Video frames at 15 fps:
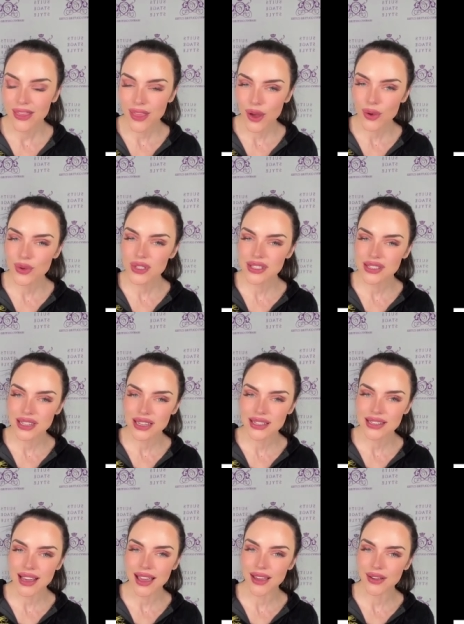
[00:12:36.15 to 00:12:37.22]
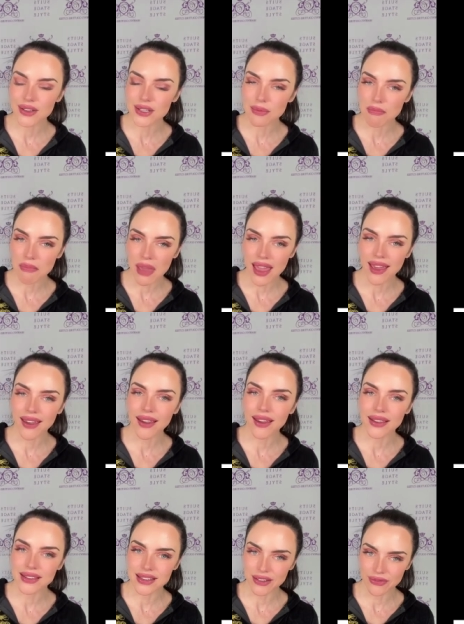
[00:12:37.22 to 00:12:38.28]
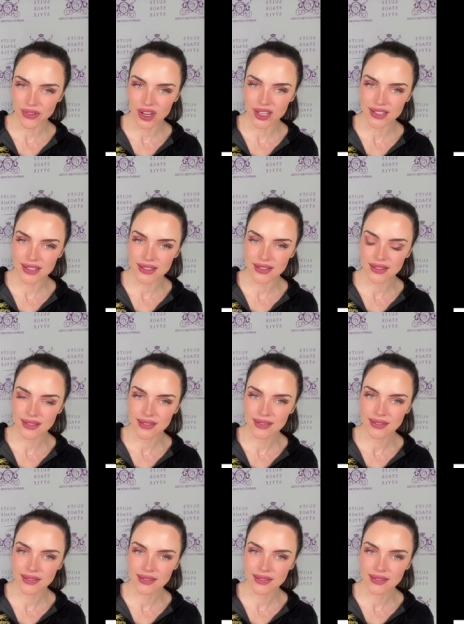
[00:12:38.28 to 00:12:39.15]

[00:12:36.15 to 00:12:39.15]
Those details make a difference.